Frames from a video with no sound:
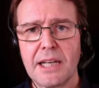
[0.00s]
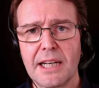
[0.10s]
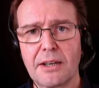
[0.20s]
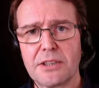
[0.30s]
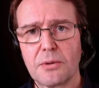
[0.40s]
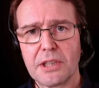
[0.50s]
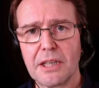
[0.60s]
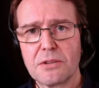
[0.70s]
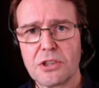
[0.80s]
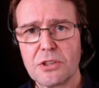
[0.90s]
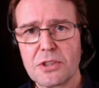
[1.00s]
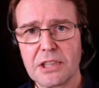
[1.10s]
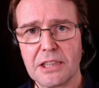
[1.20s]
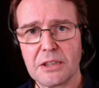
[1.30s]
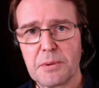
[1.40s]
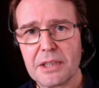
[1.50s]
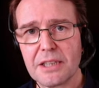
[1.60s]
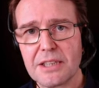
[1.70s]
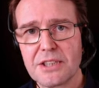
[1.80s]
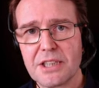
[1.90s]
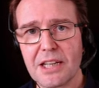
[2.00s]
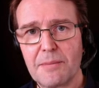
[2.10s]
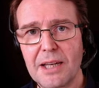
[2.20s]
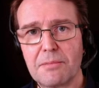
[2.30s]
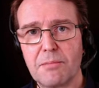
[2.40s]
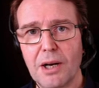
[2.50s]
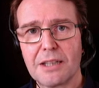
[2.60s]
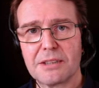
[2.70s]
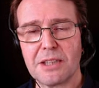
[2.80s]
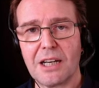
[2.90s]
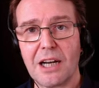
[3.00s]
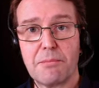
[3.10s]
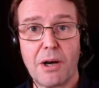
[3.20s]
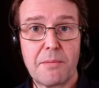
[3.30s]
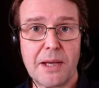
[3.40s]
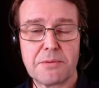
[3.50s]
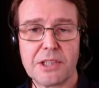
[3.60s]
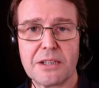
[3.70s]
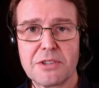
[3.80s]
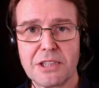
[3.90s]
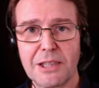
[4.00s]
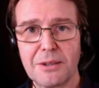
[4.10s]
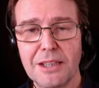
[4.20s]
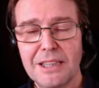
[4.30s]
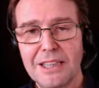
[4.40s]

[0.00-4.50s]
Now I don't want to go too slow because um, it might uh, I might be able to go slower